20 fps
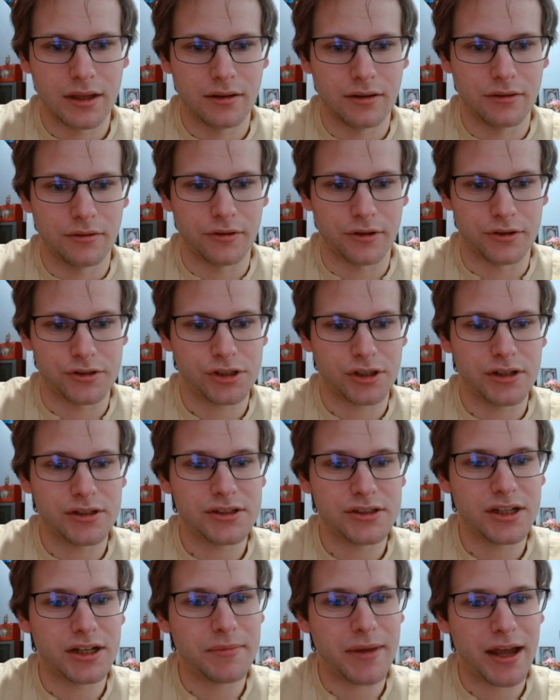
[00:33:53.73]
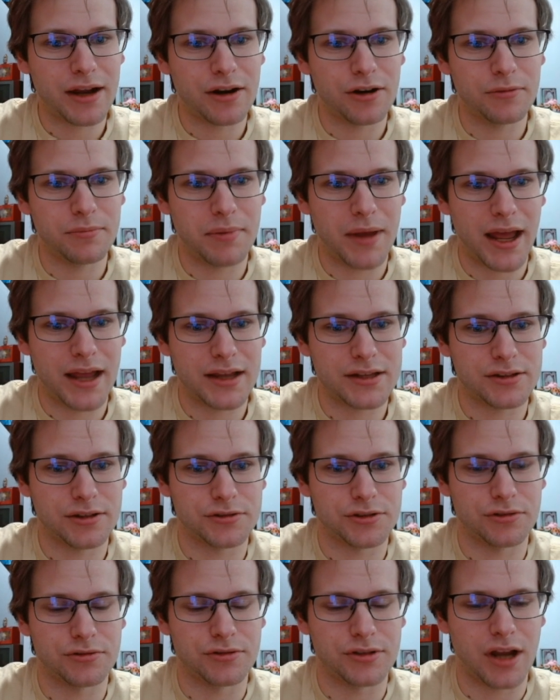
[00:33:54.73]
They're just going to set a back row pass, though,
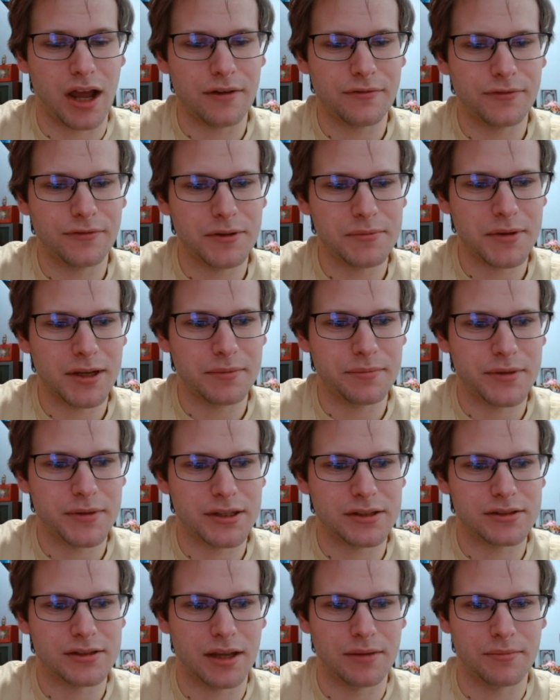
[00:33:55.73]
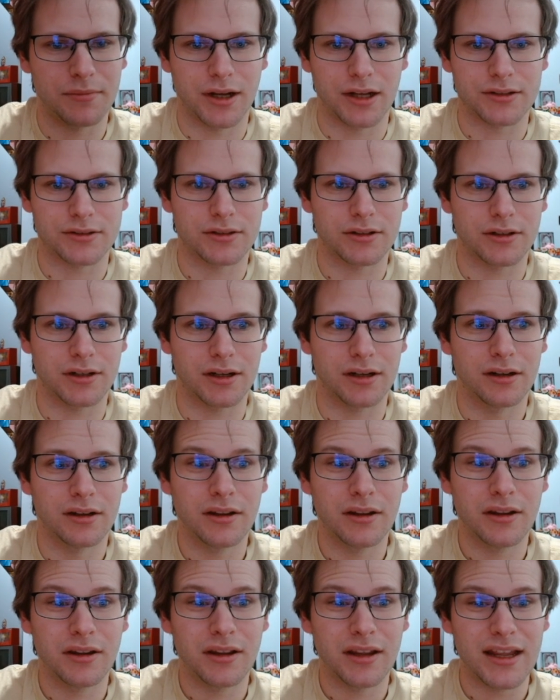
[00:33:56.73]
so not flipping up this set monster.
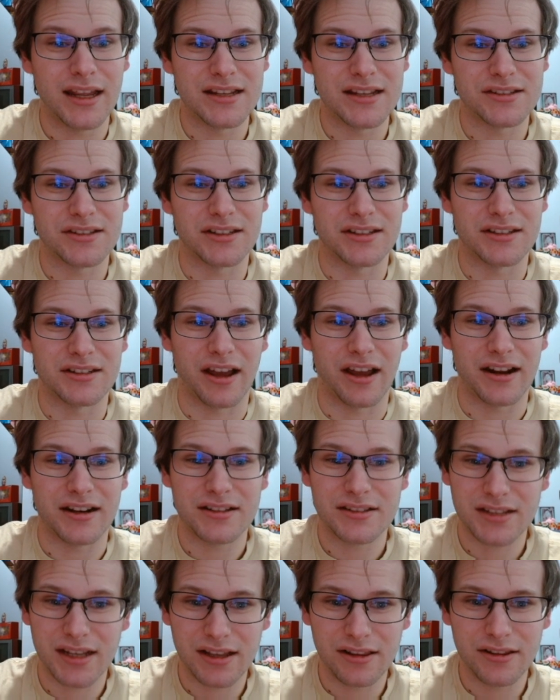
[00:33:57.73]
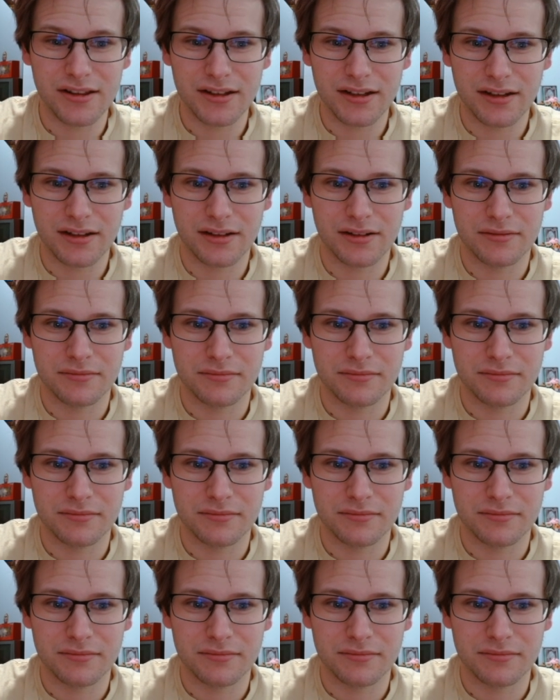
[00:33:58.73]
Is it Night Assailant?